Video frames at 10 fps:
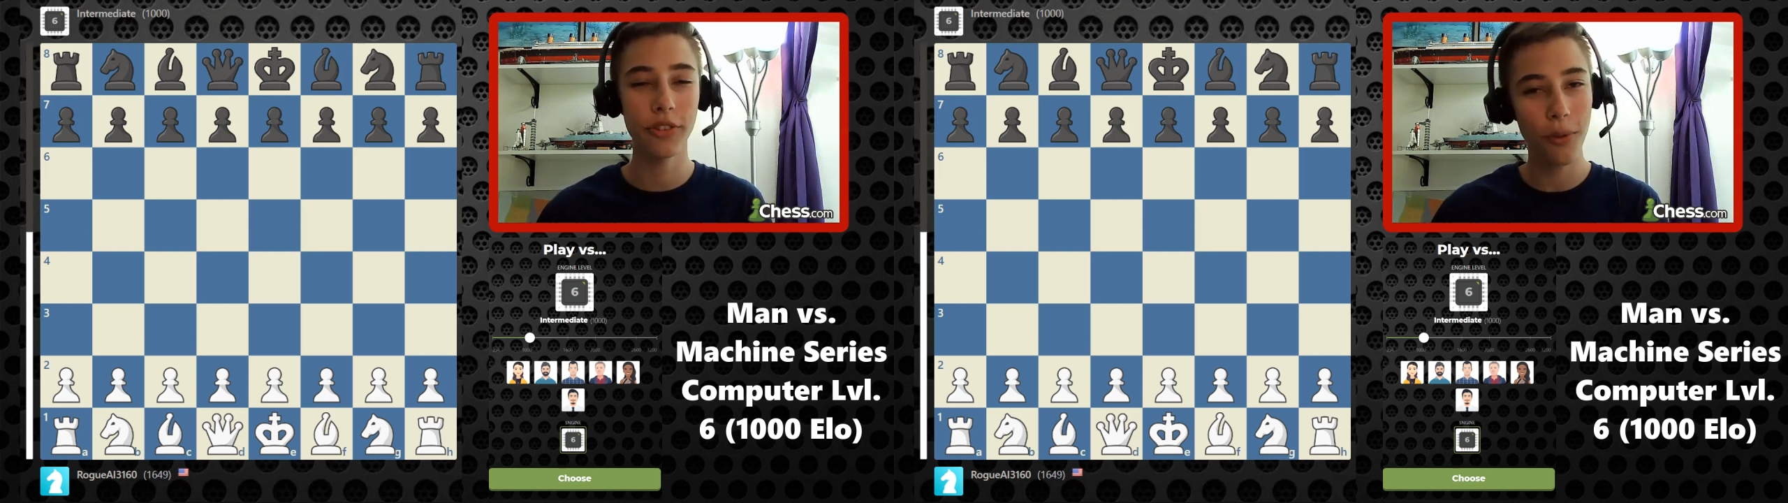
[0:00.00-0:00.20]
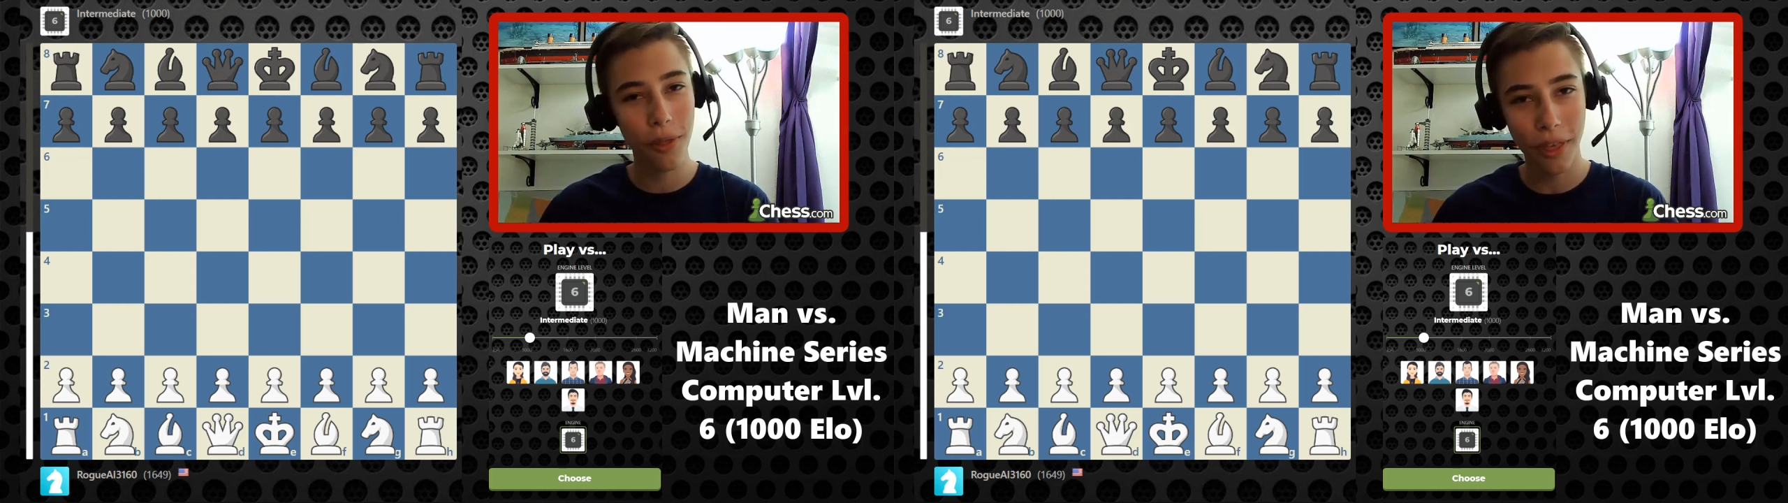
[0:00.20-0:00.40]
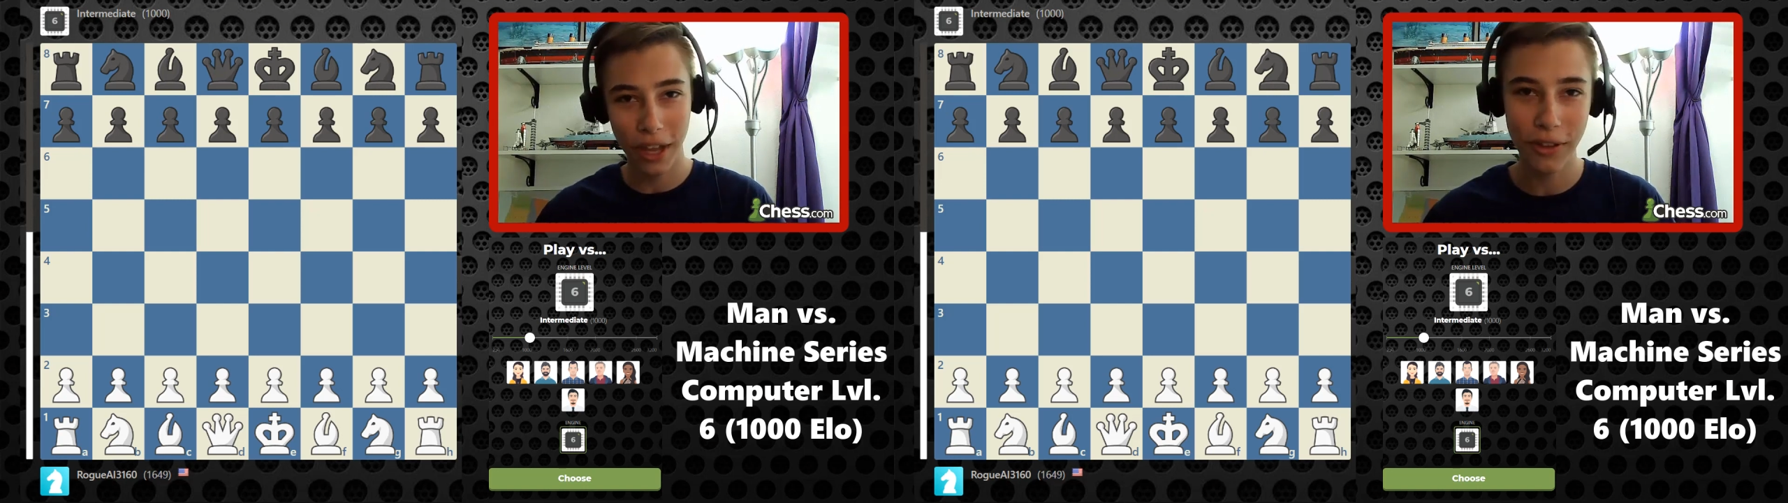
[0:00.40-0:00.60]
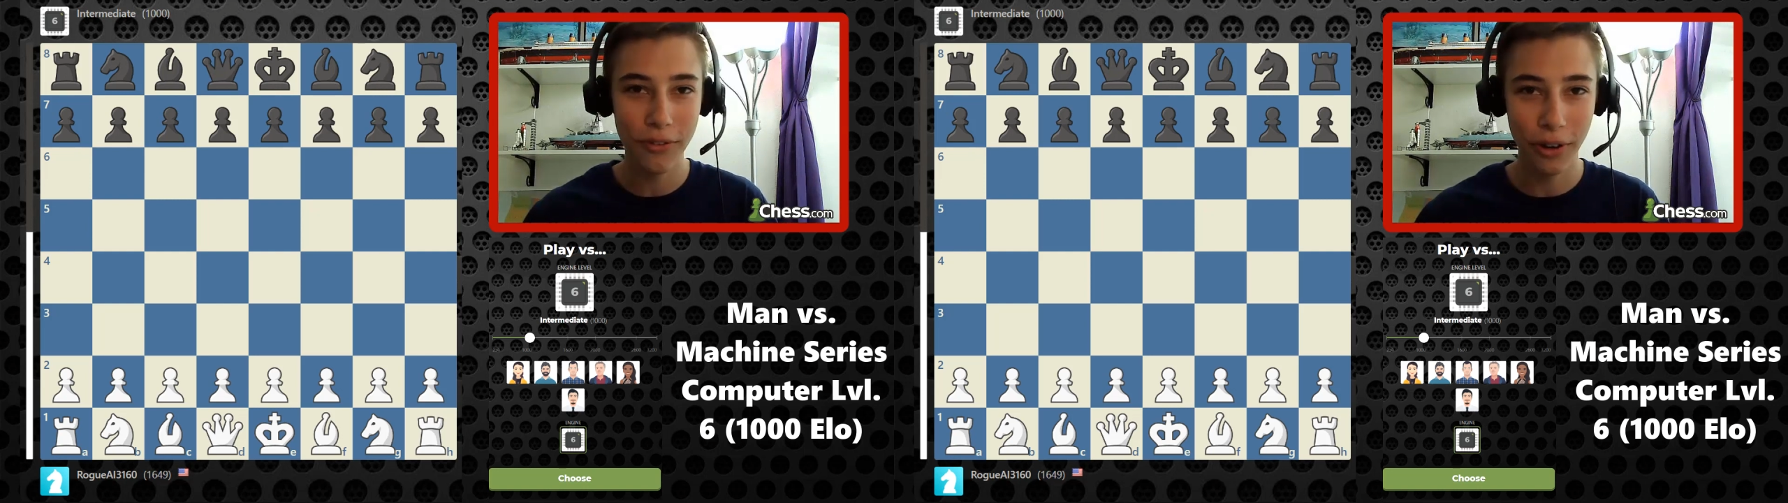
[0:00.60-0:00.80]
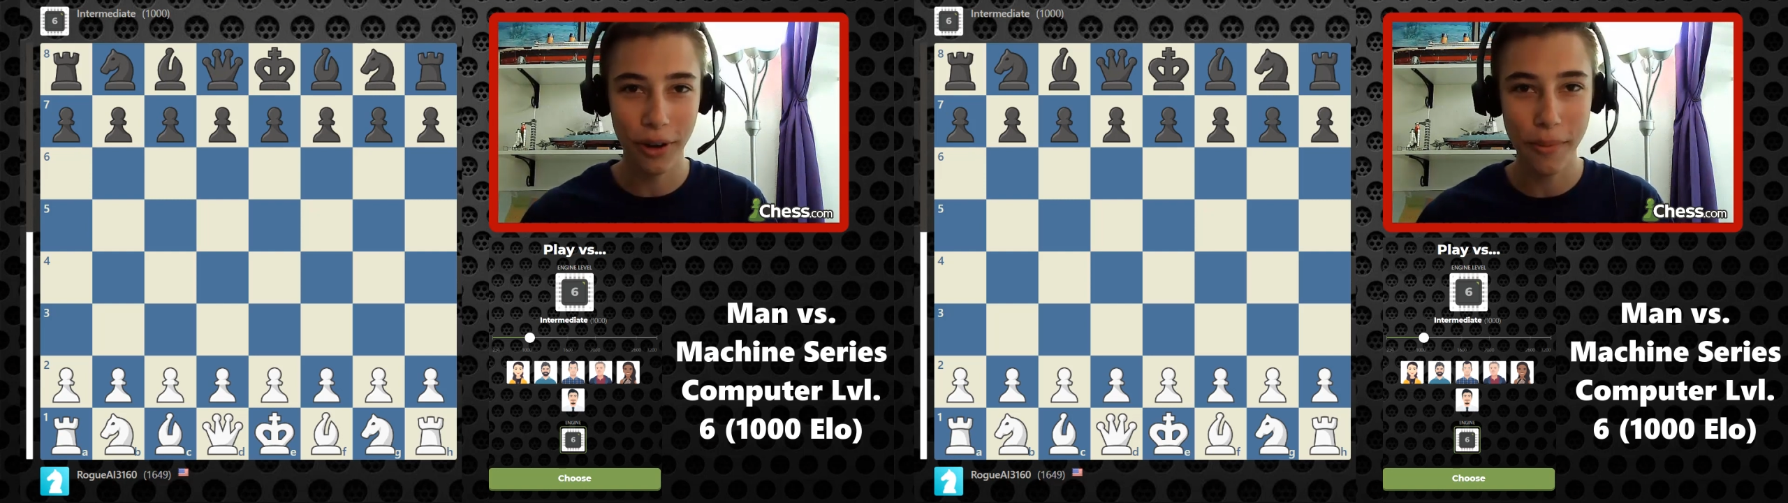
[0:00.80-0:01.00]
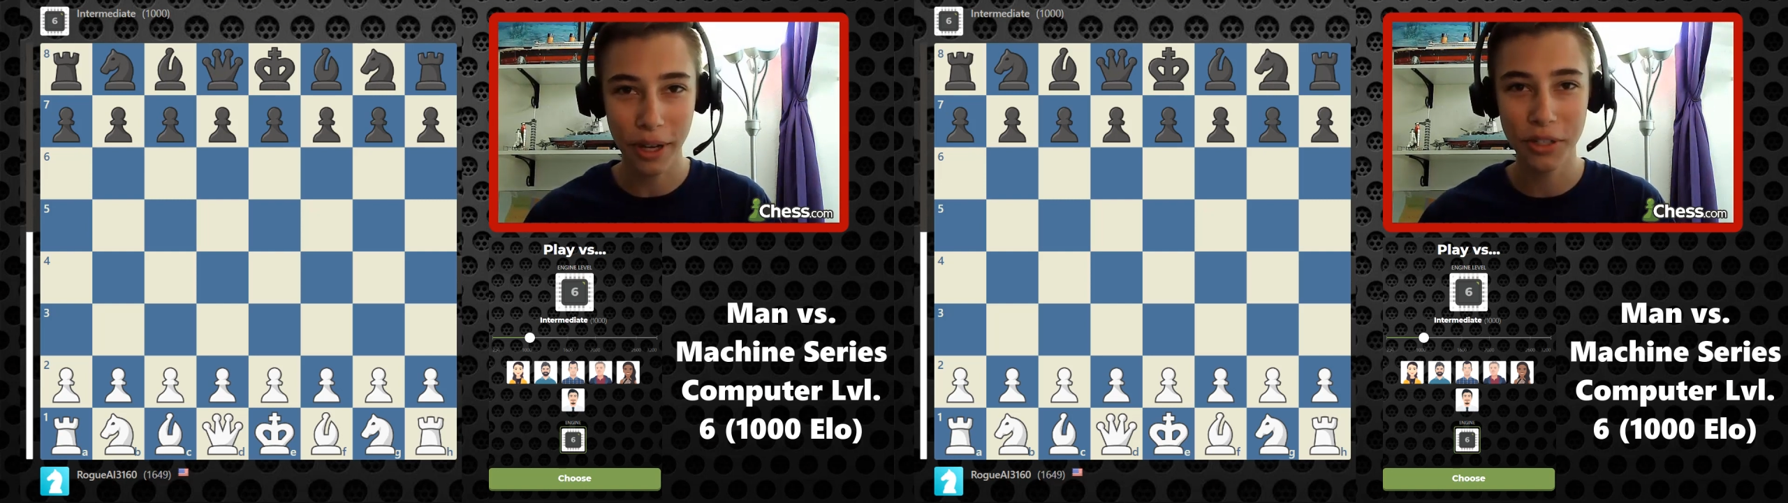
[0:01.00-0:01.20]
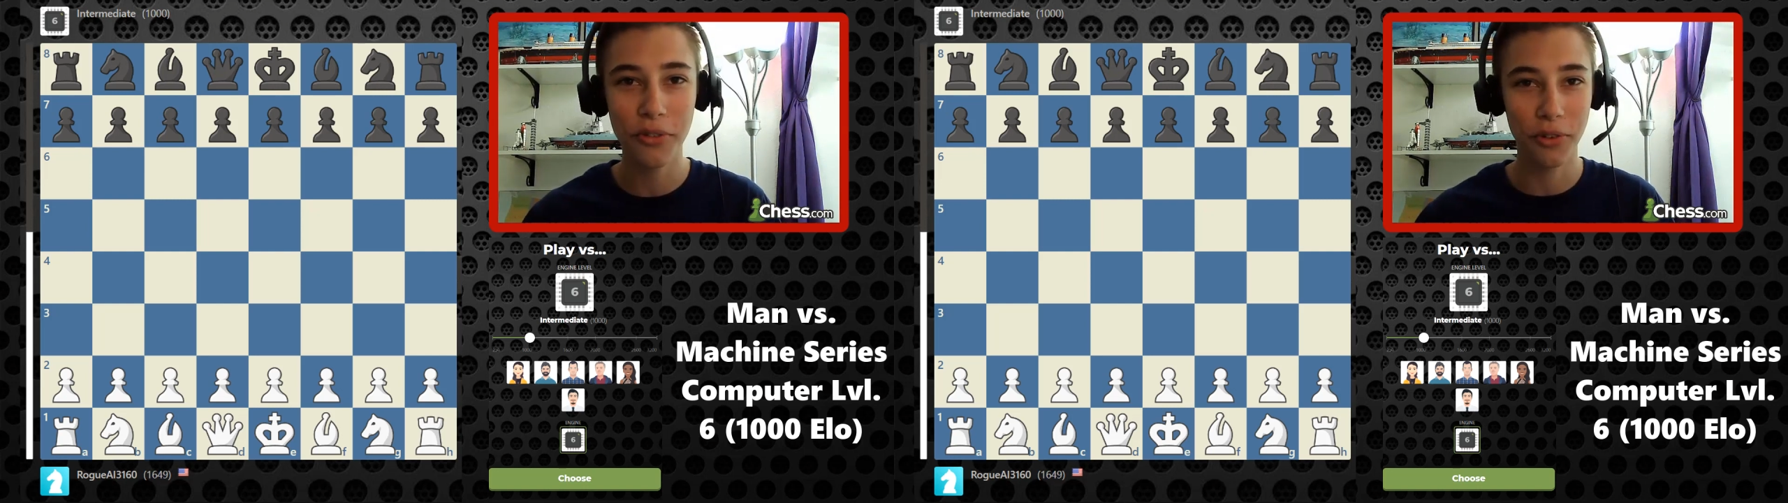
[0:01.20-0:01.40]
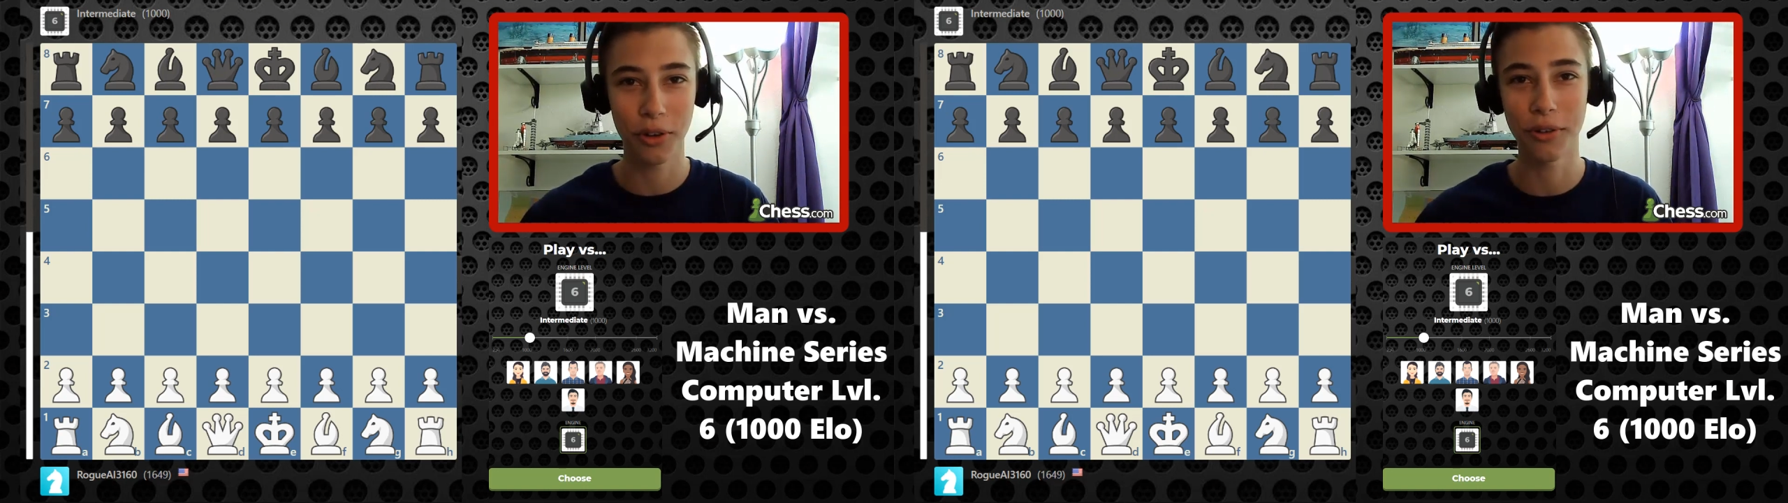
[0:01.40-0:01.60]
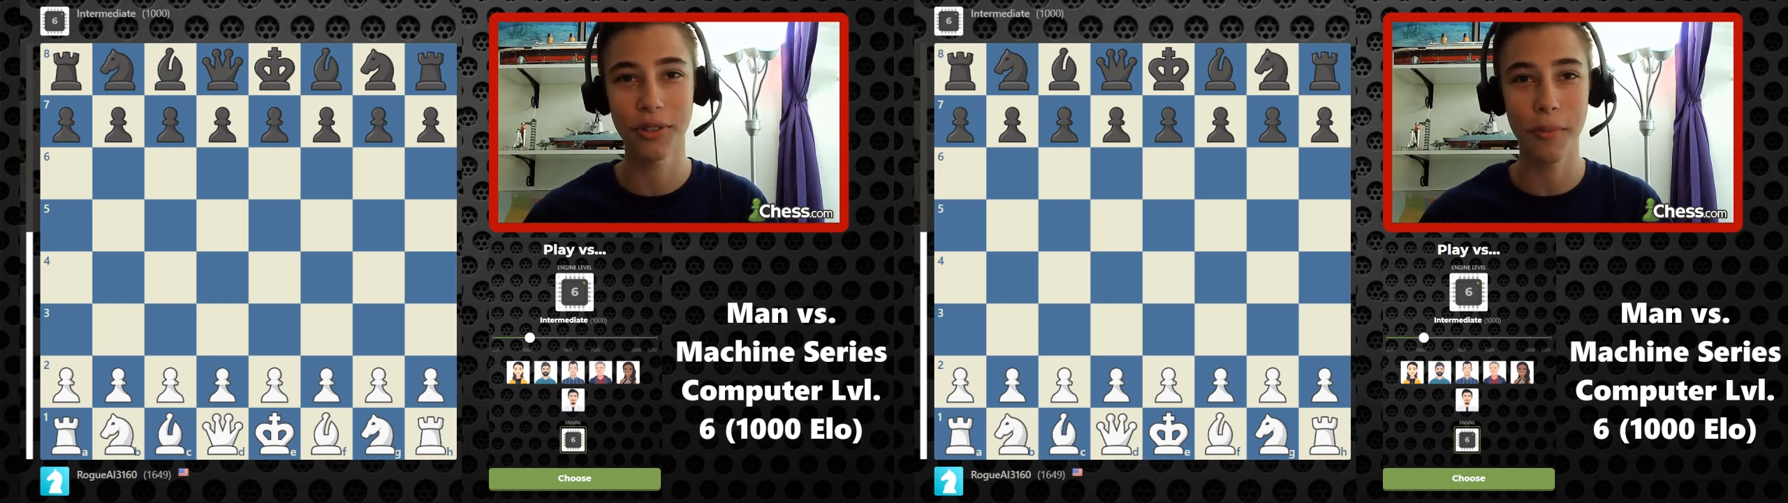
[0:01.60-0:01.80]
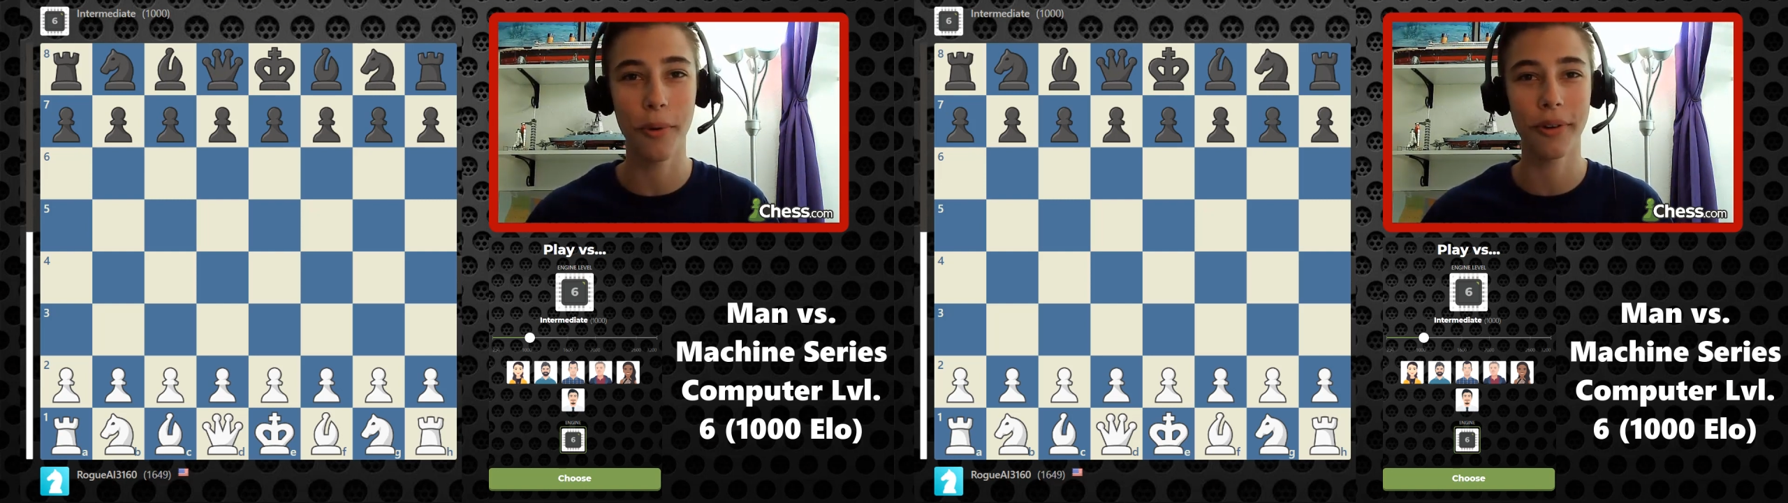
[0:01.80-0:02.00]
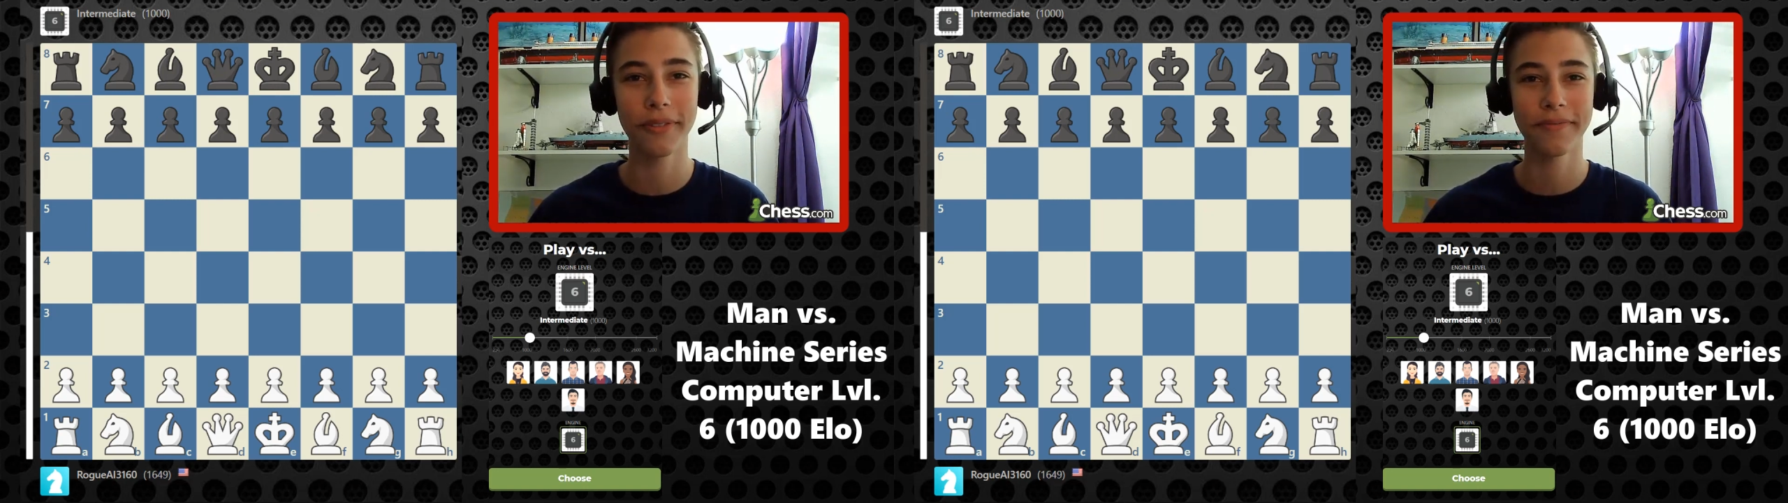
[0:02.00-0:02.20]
so thank you very much for your support.